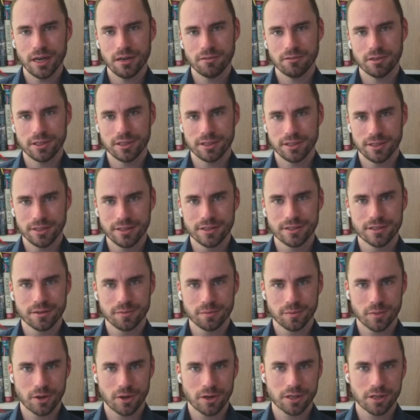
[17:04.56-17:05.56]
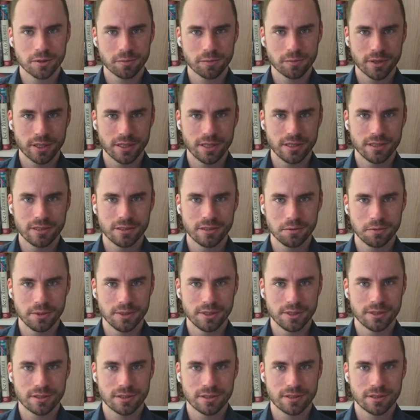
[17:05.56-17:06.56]
an existing marketplace
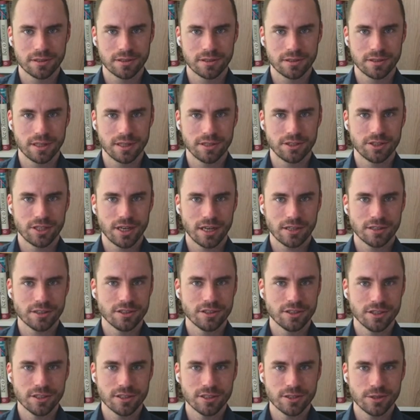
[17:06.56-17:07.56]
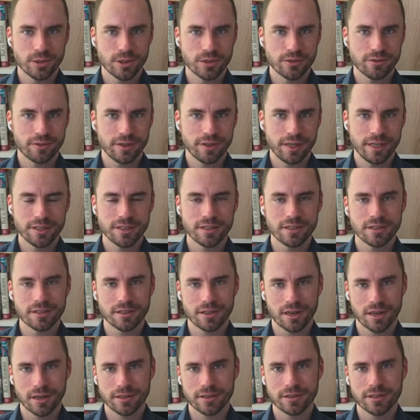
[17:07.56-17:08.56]
with the challenges you are facing
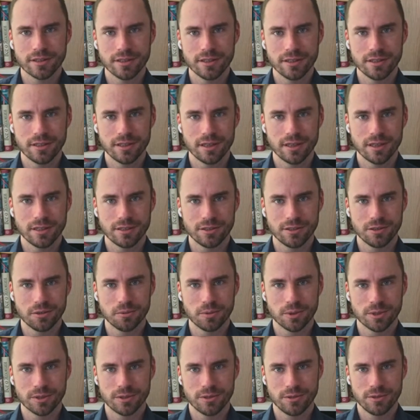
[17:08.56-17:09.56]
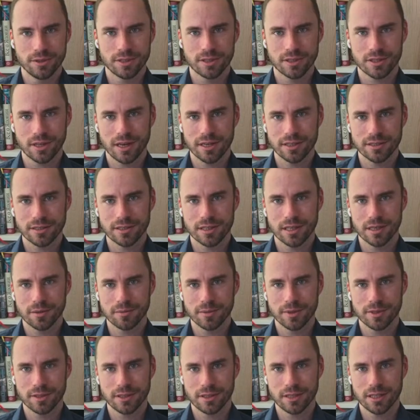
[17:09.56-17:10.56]
currently and you want to discuss them
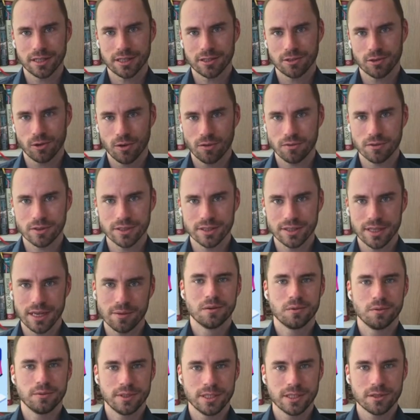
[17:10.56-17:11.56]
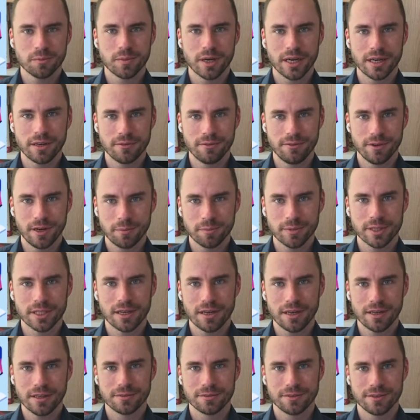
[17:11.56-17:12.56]
and get over them, visit my
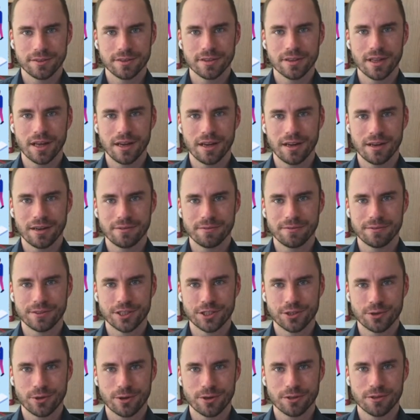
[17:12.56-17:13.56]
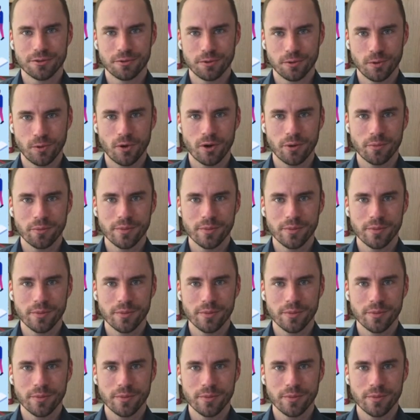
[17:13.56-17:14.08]
website, fill a short form,